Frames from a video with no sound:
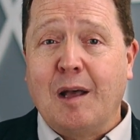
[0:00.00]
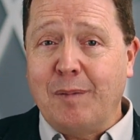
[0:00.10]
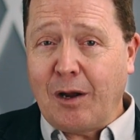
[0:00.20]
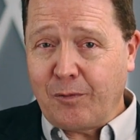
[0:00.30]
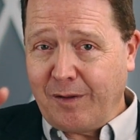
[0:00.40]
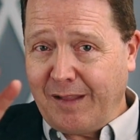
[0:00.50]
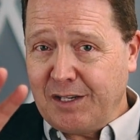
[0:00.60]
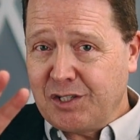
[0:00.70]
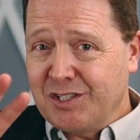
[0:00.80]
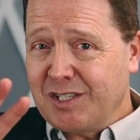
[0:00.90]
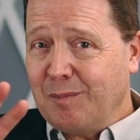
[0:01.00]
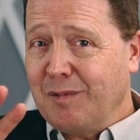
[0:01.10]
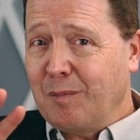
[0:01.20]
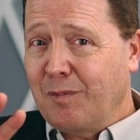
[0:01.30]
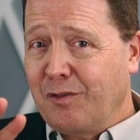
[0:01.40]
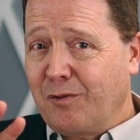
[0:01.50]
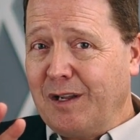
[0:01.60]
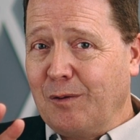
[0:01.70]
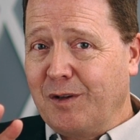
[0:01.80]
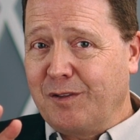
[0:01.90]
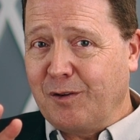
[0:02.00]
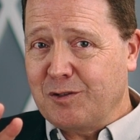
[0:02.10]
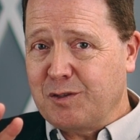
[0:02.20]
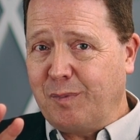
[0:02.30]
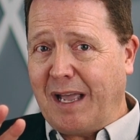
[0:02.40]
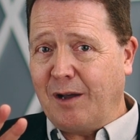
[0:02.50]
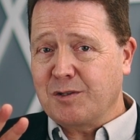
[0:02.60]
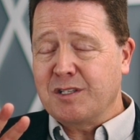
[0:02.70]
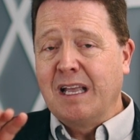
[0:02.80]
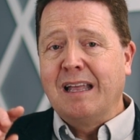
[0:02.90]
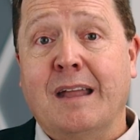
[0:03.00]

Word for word: about relationship number three with your spouse